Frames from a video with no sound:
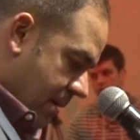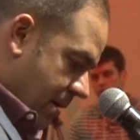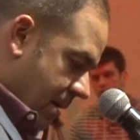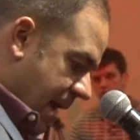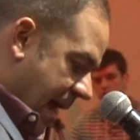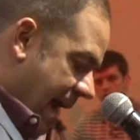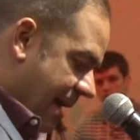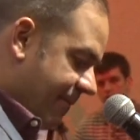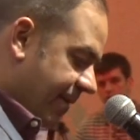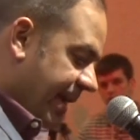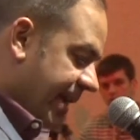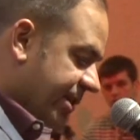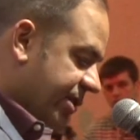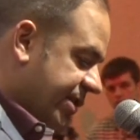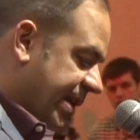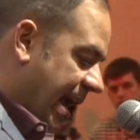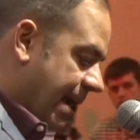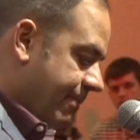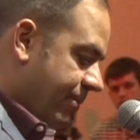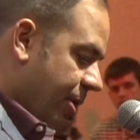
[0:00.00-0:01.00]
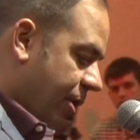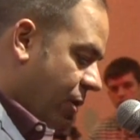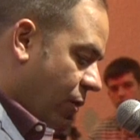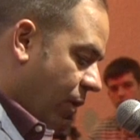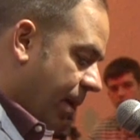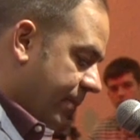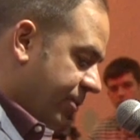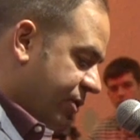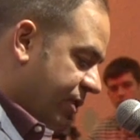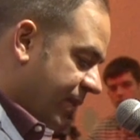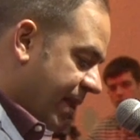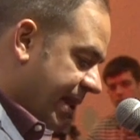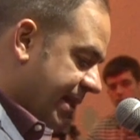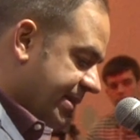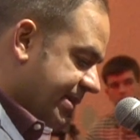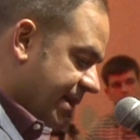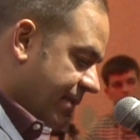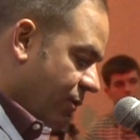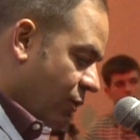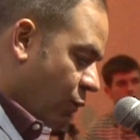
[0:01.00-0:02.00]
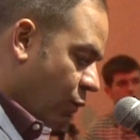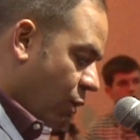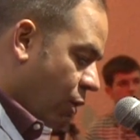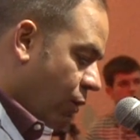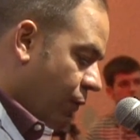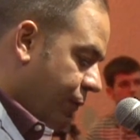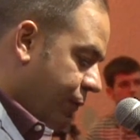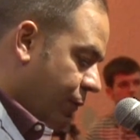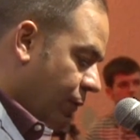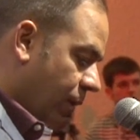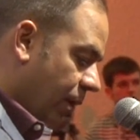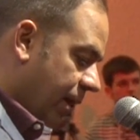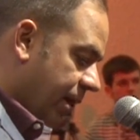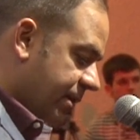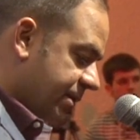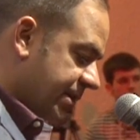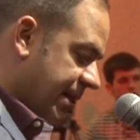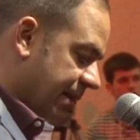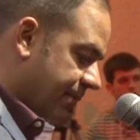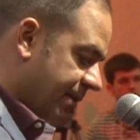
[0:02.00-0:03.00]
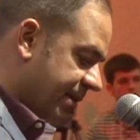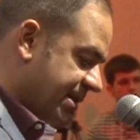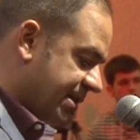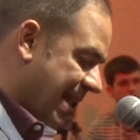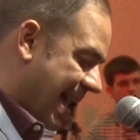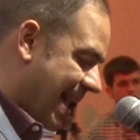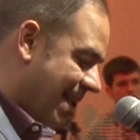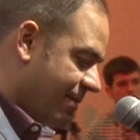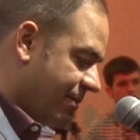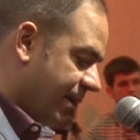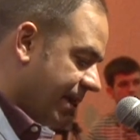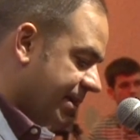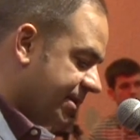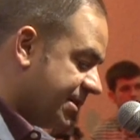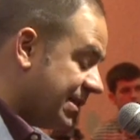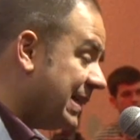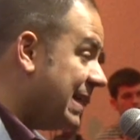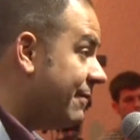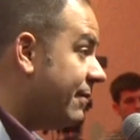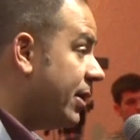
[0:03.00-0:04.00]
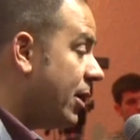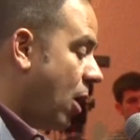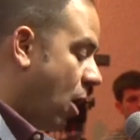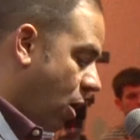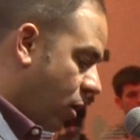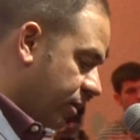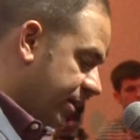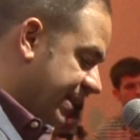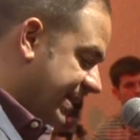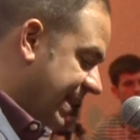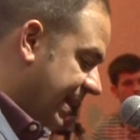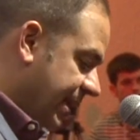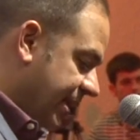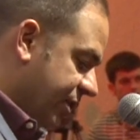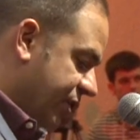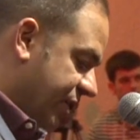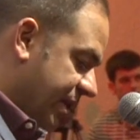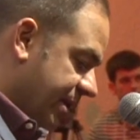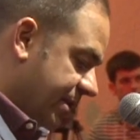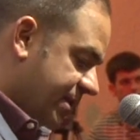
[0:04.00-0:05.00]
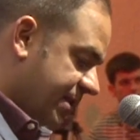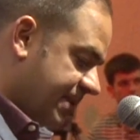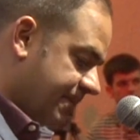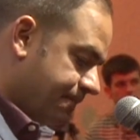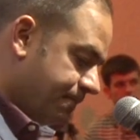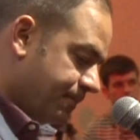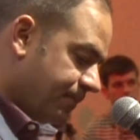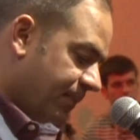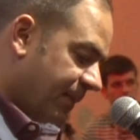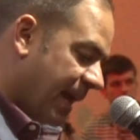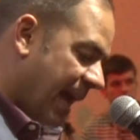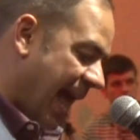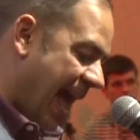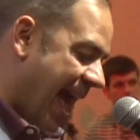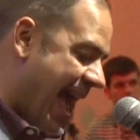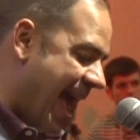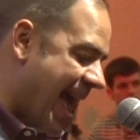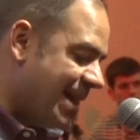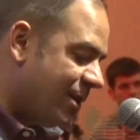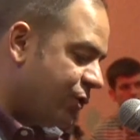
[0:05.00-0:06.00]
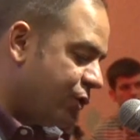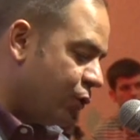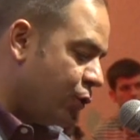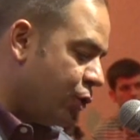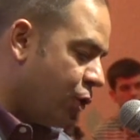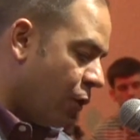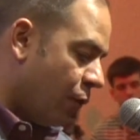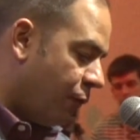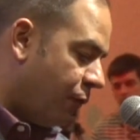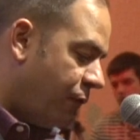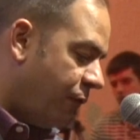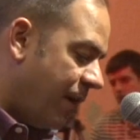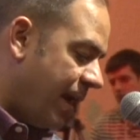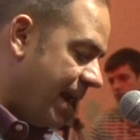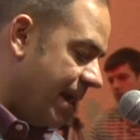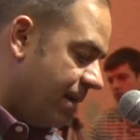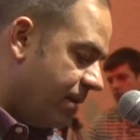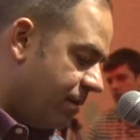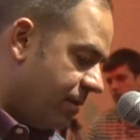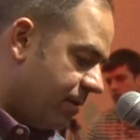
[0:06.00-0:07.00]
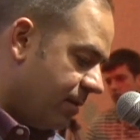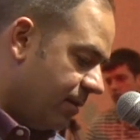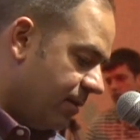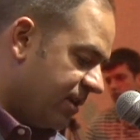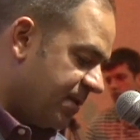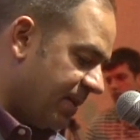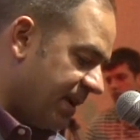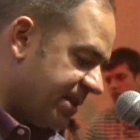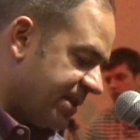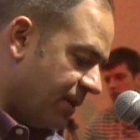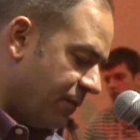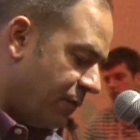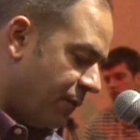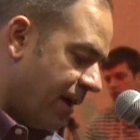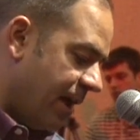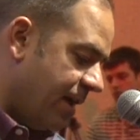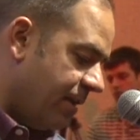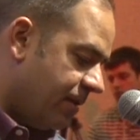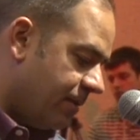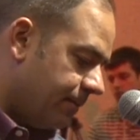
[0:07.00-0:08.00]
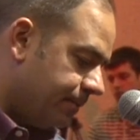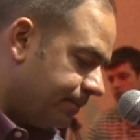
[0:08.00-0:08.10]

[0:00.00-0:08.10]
Having escaped the corruption that is in the world through lust, and beside this, giving all diligence, add to your faith Somebody say faith.